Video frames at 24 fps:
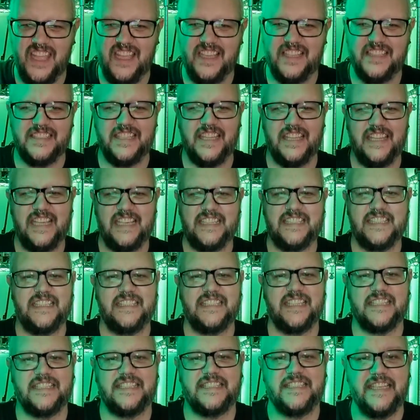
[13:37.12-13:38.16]
So this is
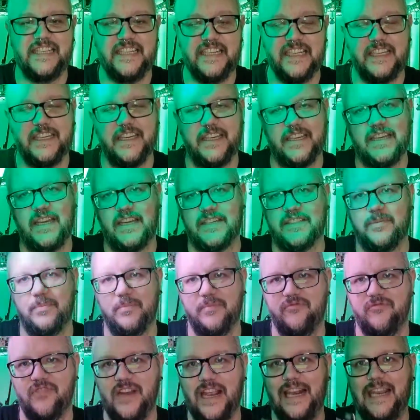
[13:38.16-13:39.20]
a Syndicate
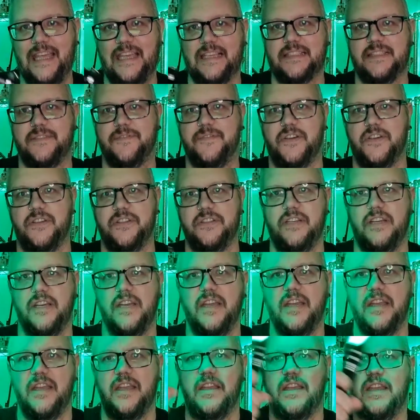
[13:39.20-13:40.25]
Custom Relics font,
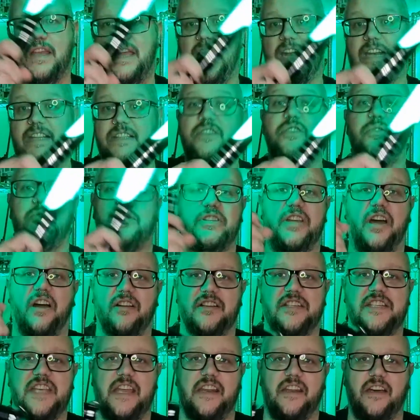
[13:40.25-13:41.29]
and it's called Dark
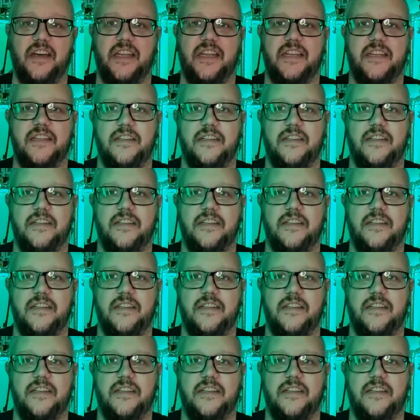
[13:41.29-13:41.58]
Jedi.